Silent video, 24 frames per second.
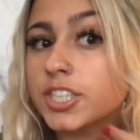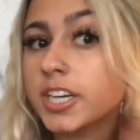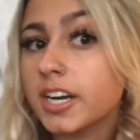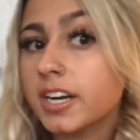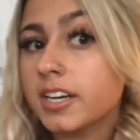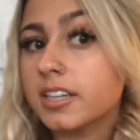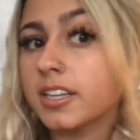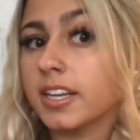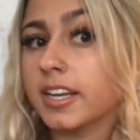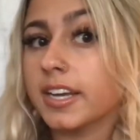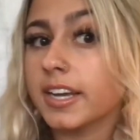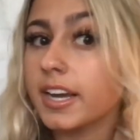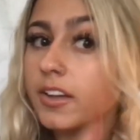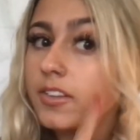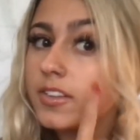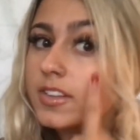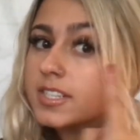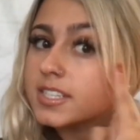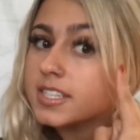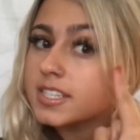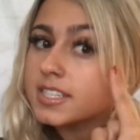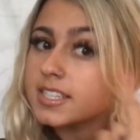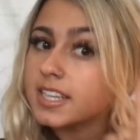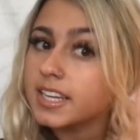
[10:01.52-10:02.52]
actually kind of
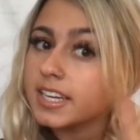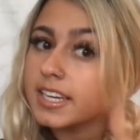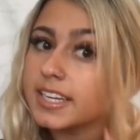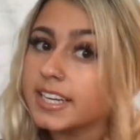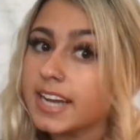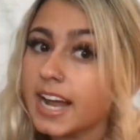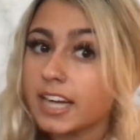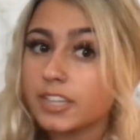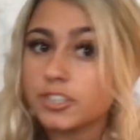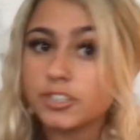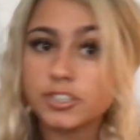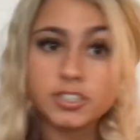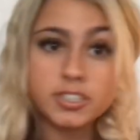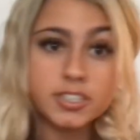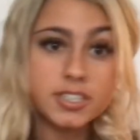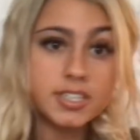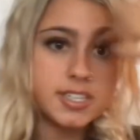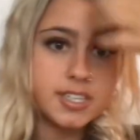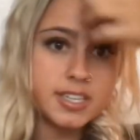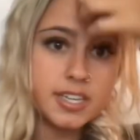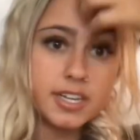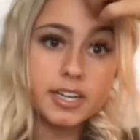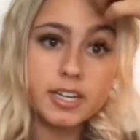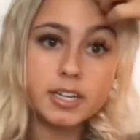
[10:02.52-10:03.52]
like how this is like
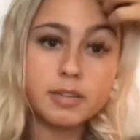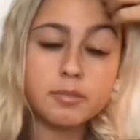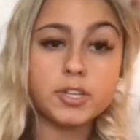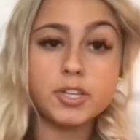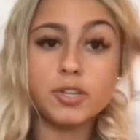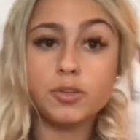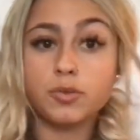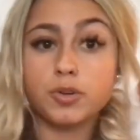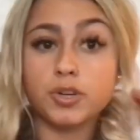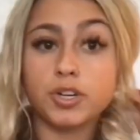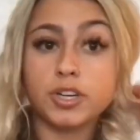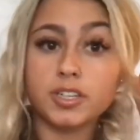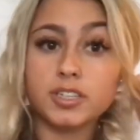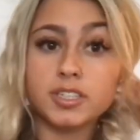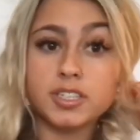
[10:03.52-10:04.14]
naturally sitting, but